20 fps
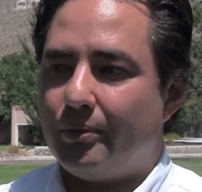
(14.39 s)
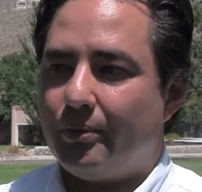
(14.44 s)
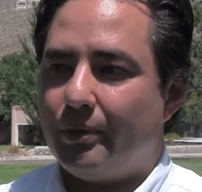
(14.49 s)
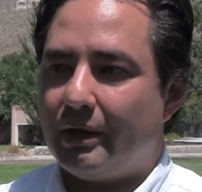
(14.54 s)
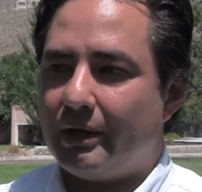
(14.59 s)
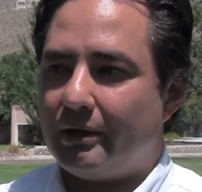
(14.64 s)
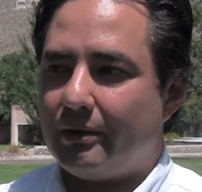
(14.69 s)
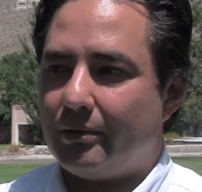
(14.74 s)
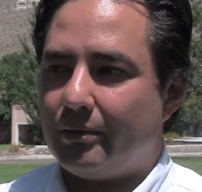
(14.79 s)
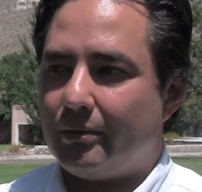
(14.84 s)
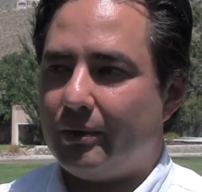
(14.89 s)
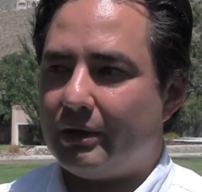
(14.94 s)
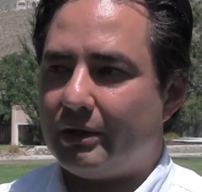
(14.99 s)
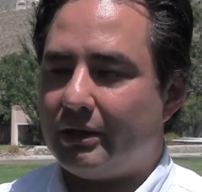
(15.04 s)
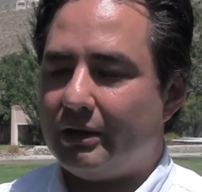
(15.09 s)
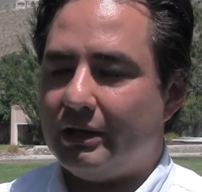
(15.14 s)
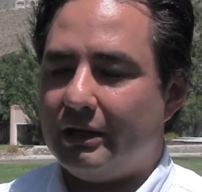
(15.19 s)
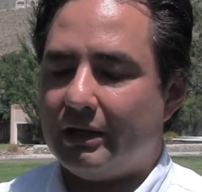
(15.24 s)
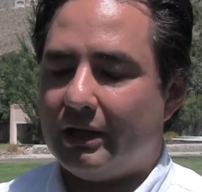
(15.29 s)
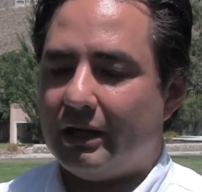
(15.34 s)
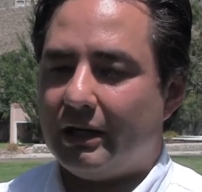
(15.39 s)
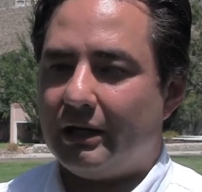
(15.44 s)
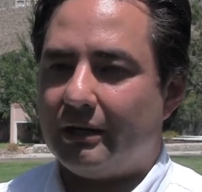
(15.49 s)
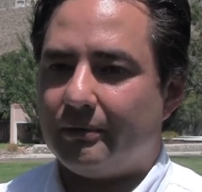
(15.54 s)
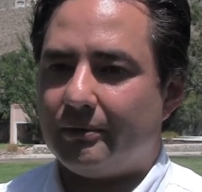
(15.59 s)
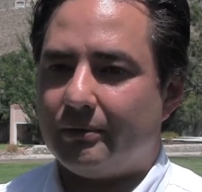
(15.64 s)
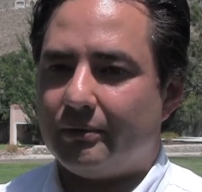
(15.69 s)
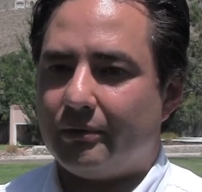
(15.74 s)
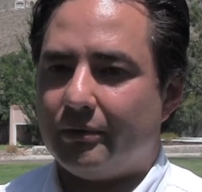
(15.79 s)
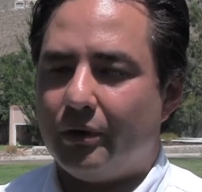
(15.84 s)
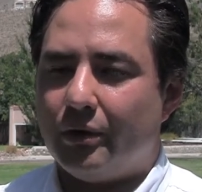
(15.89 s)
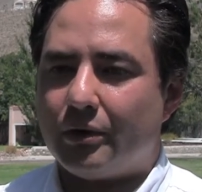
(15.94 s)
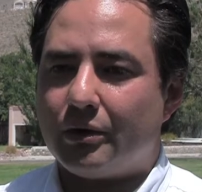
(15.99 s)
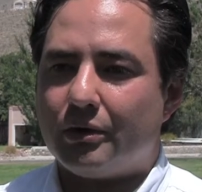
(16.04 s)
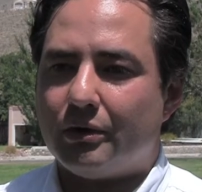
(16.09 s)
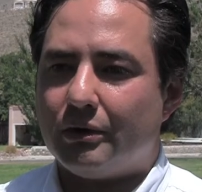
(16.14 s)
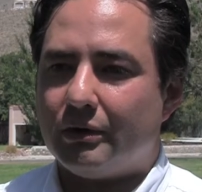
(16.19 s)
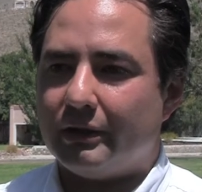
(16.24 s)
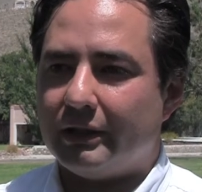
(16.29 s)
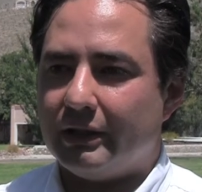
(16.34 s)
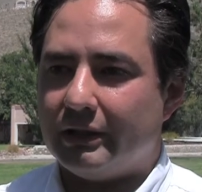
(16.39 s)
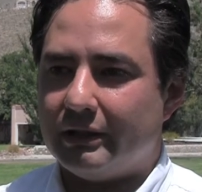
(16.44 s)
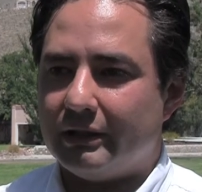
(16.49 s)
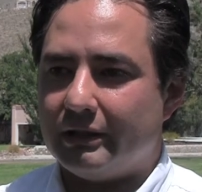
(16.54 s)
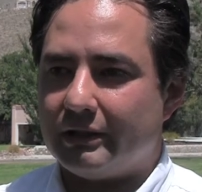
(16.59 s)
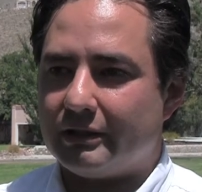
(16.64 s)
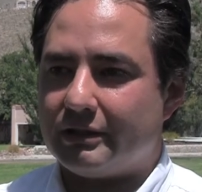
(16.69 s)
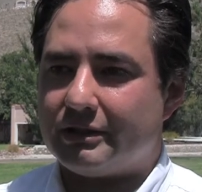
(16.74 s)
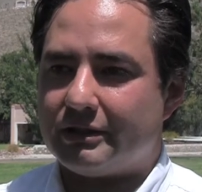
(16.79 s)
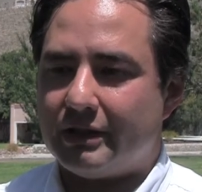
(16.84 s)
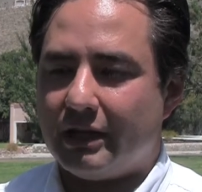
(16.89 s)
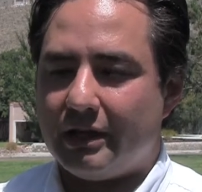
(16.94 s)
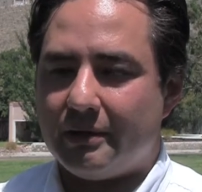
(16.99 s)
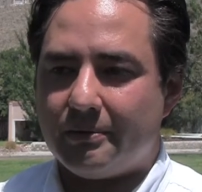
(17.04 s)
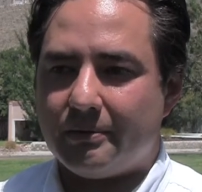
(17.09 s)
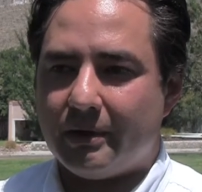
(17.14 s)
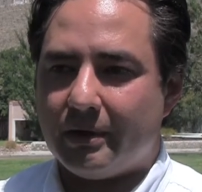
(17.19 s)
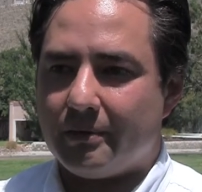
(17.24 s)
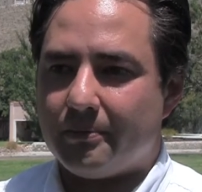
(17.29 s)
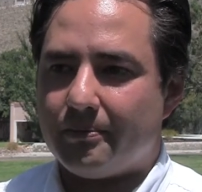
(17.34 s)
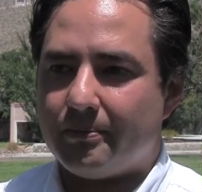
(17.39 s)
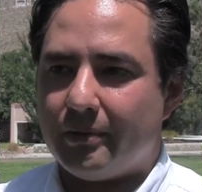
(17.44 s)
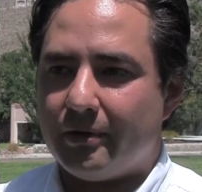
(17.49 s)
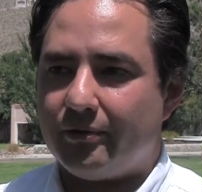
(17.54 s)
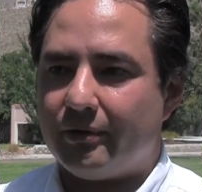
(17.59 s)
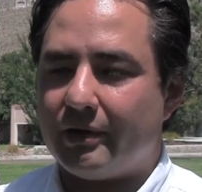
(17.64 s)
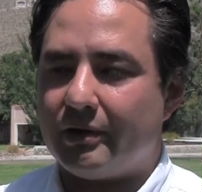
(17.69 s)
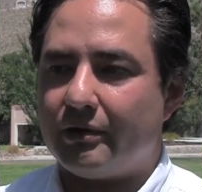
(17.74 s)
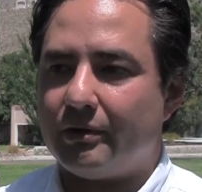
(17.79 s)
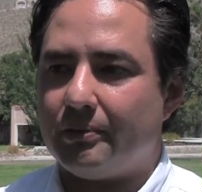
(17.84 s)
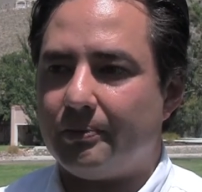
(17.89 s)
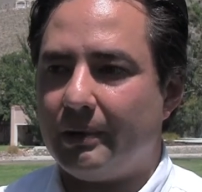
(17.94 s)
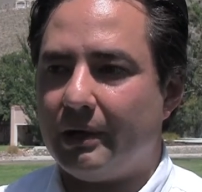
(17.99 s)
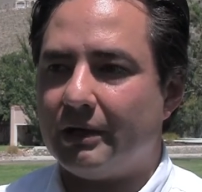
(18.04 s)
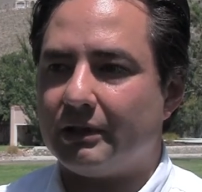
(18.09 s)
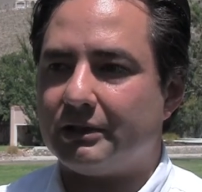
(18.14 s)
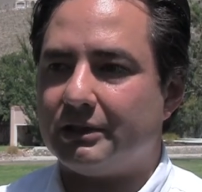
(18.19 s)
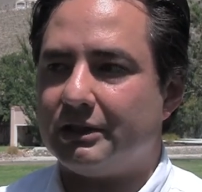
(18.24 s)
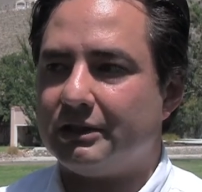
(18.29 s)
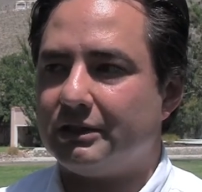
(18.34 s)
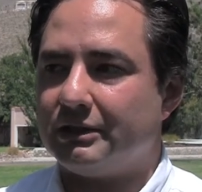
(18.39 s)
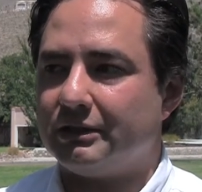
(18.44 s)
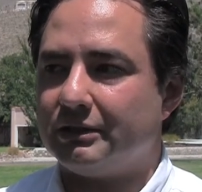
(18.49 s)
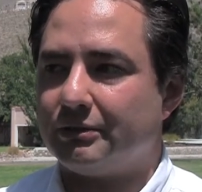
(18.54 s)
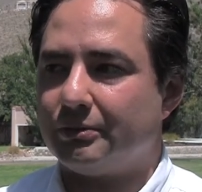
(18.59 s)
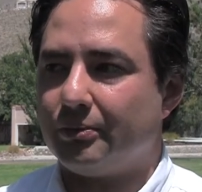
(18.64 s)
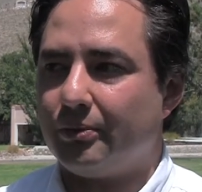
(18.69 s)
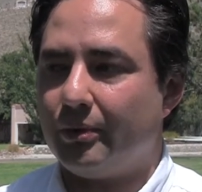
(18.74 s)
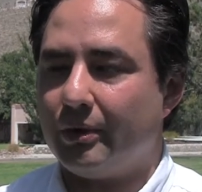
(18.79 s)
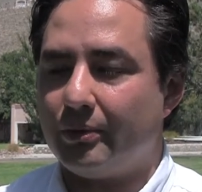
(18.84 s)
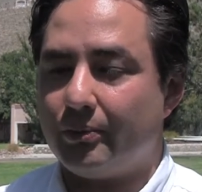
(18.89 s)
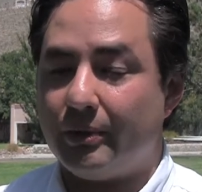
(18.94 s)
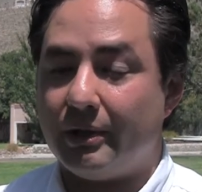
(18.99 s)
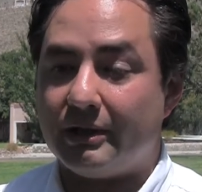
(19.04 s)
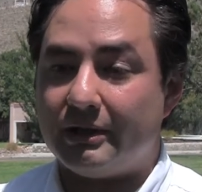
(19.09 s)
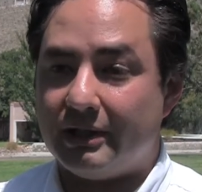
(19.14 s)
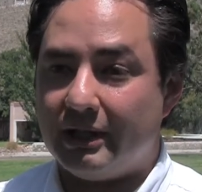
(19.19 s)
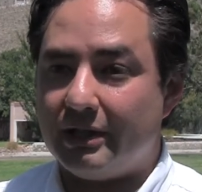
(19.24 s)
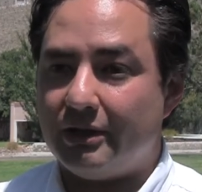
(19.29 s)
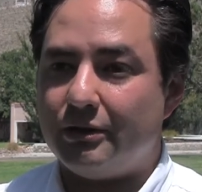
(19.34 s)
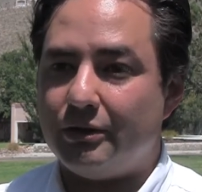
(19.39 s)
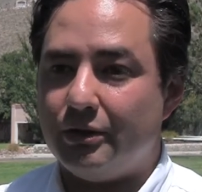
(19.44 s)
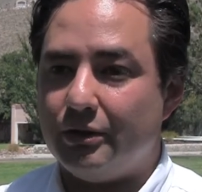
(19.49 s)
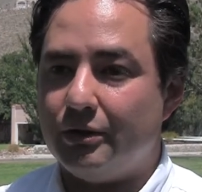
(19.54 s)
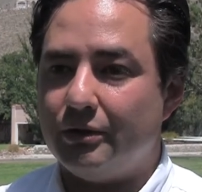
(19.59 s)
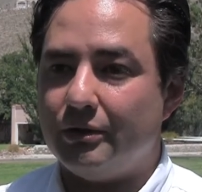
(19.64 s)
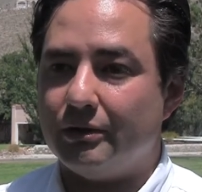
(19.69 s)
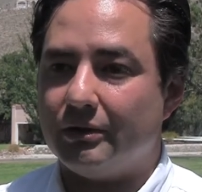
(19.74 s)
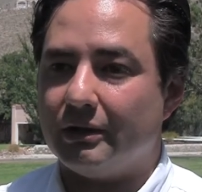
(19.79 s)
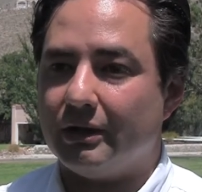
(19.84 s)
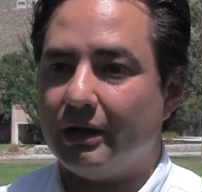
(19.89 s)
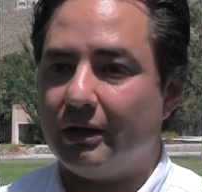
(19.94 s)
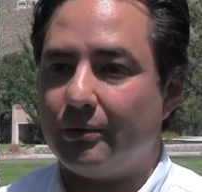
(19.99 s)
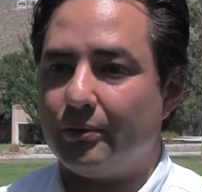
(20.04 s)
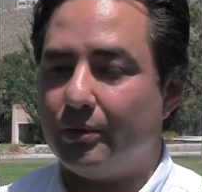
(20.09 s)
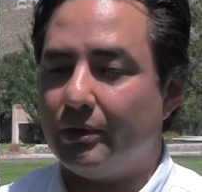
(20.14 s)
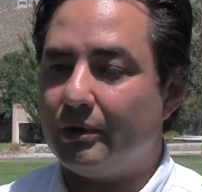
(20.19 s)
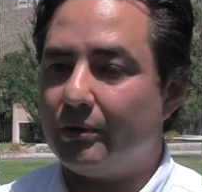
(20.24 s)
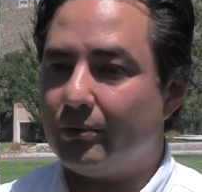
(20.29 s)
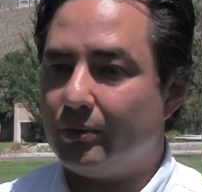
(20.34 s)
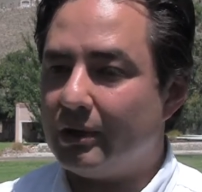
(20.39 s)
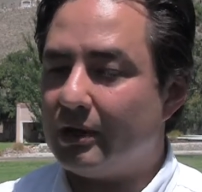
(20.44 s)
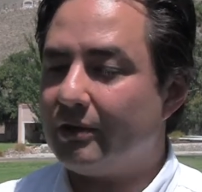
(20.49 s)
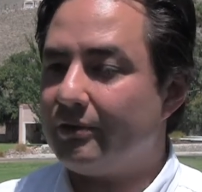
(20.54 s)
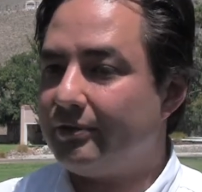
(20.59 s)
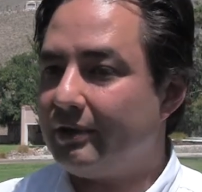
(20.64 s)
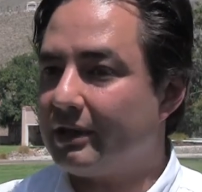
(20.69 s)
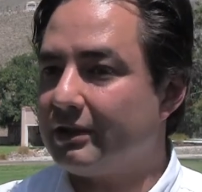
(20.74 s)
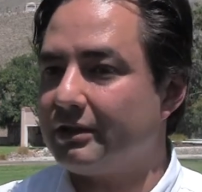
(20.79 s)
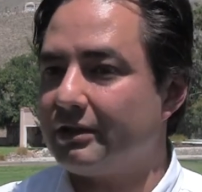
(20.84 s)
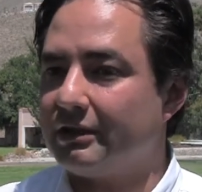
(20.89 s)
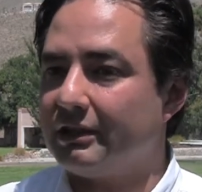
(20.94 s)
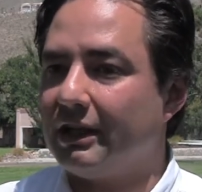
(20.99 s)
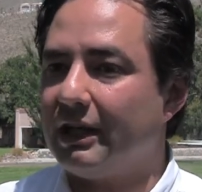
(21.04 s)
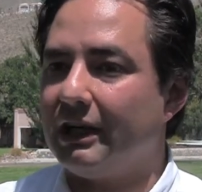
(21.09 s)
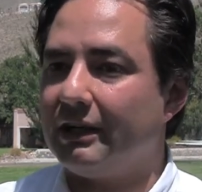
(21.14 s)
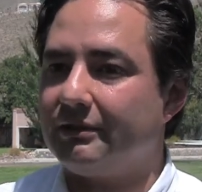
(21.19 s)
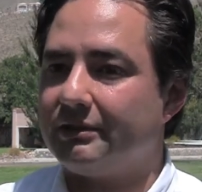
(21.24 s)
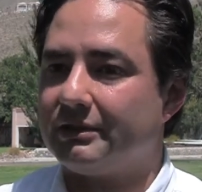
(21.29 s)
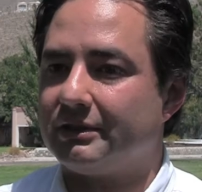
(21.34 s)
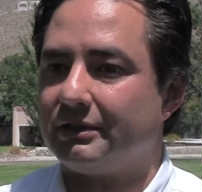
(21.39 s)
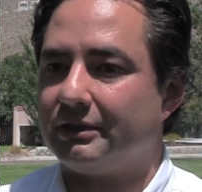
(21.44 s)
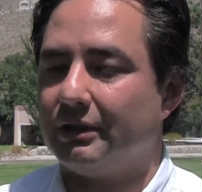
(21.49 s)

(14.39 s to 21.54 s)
what, what the uh, local and state and federal politicians, what, what they do uh, will, will affect our lives.